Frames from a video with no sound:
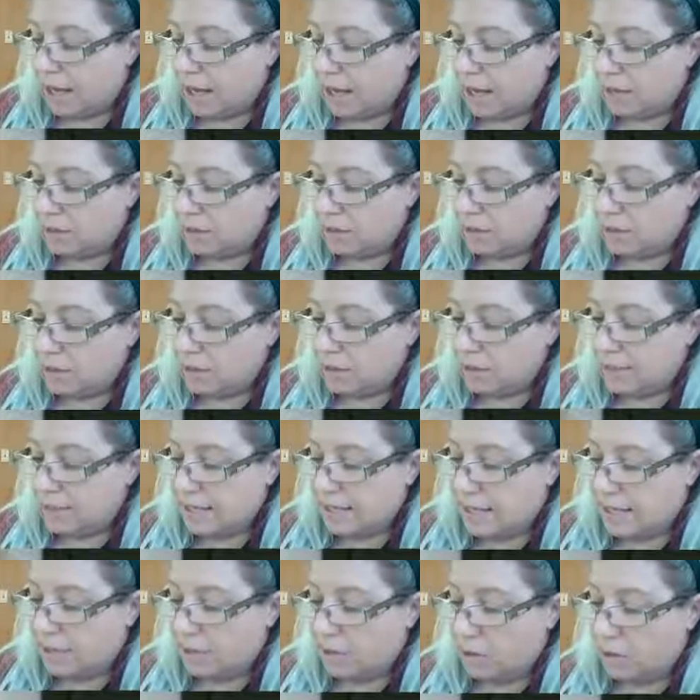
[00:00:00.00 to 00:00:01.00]
and do the
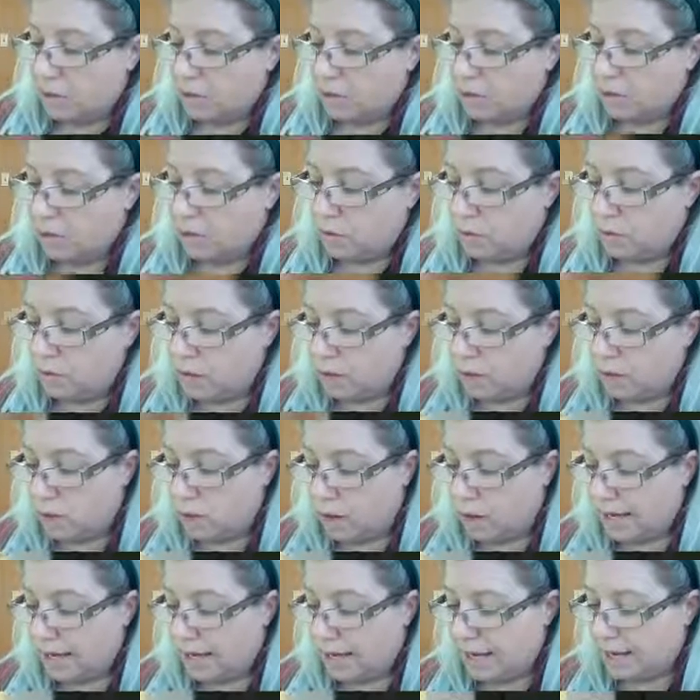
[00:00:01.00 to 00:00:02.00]
same on the
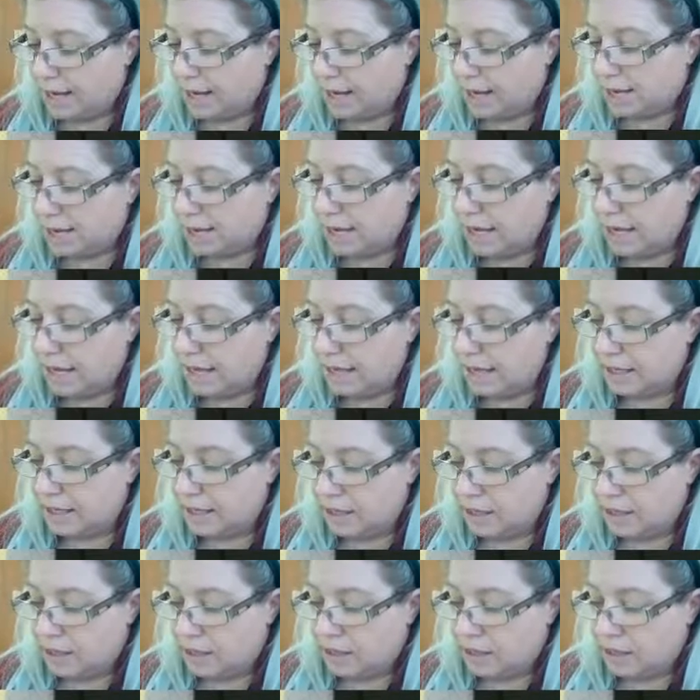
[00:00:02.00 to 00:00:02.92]
right-hand side.